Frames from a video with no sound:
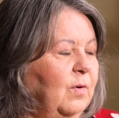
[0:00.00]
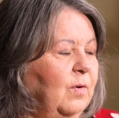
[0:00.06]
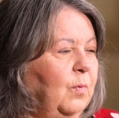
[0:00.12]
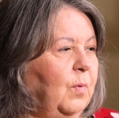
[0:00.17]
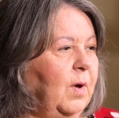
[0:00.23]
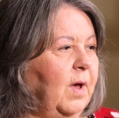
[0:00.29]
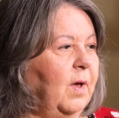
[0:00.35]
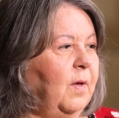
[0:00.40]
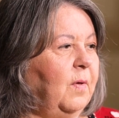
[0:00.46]

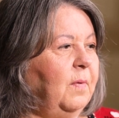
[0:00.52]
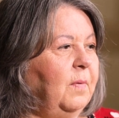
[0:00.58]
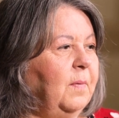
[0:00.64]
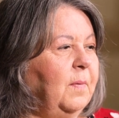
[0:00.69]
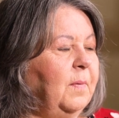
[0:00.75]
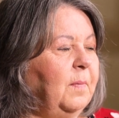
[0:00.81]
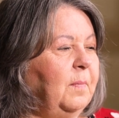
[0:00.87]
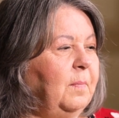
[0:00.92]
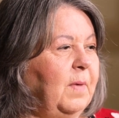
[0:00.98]
Well,
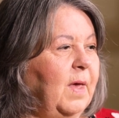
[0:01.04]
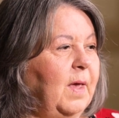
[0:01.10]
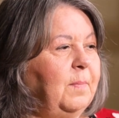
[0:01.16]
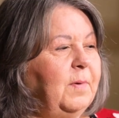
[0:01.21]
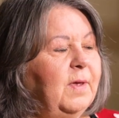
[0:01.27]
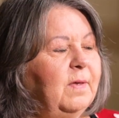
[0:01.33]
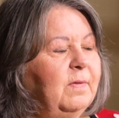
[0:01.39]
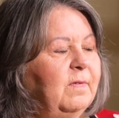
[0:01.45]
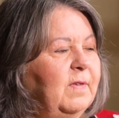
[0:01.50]

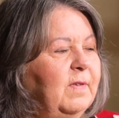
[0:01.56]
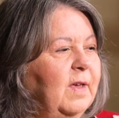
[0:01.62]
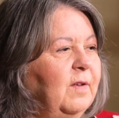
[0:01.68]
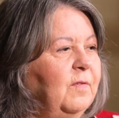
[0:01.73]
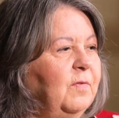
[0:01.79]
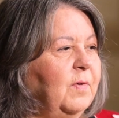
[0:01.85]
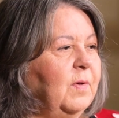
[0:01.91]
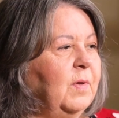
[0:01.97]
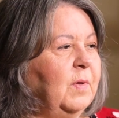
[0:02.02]
maybe instead
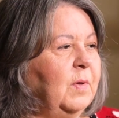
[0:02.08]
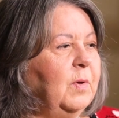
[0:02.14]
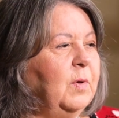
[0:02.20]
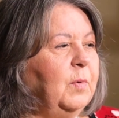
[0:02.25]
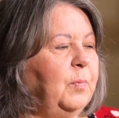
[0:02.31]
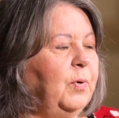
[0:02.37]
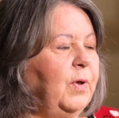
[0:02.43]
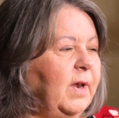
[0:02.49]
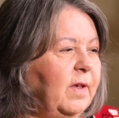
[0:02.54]
of
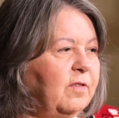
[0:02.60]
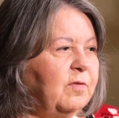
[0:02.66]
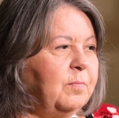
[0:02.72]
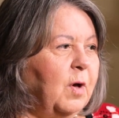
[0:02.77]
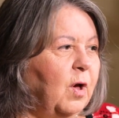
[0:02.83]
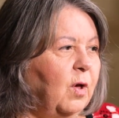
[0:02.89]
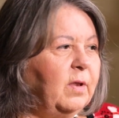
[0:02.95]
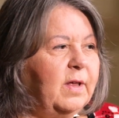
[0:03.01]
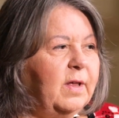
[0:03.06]
putting
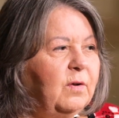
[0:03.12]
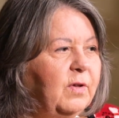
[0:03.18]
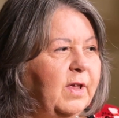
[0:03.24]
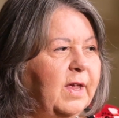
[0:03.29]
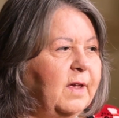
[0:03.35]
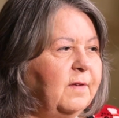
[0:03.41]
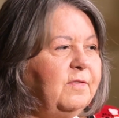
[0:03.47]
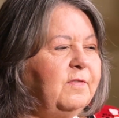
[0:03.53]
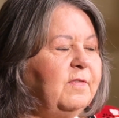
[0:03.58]
small little
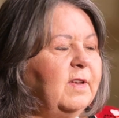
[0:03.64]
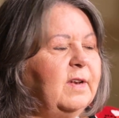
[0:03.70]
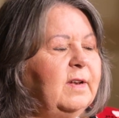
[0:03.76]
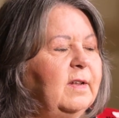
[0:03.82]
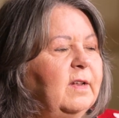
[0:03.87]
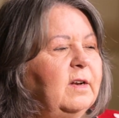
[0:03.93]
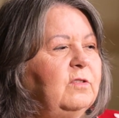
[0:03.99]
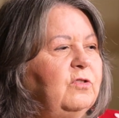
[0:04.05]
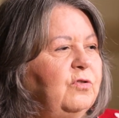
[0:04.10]
gifts
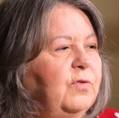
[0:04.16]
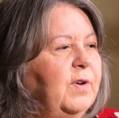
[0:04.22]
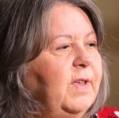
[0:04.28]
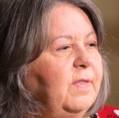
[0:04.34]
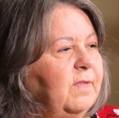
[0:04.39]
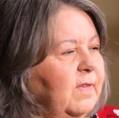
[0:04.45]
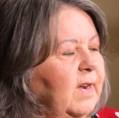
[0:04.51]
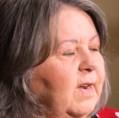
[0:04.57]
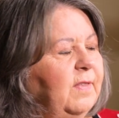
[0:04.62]
and little
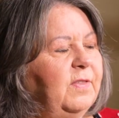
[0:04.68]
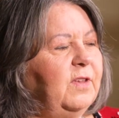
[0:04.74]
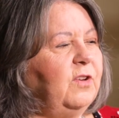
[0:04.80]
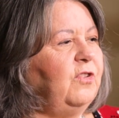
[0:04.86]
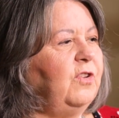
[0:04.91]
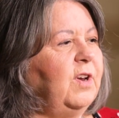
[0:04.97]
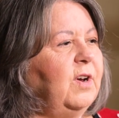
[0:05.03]
treats in it this